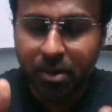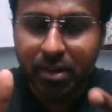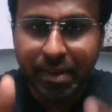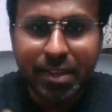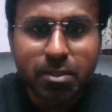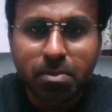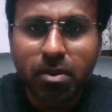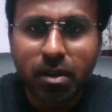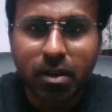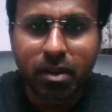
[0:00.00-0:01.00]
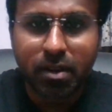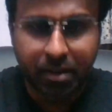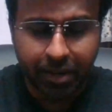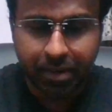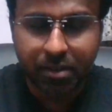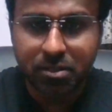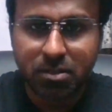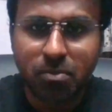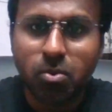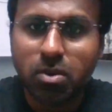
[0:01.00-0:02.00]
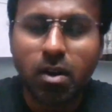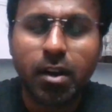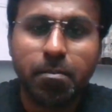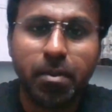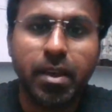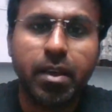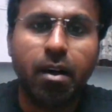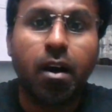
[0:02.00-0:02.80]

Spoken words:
in textbook cricketers would not play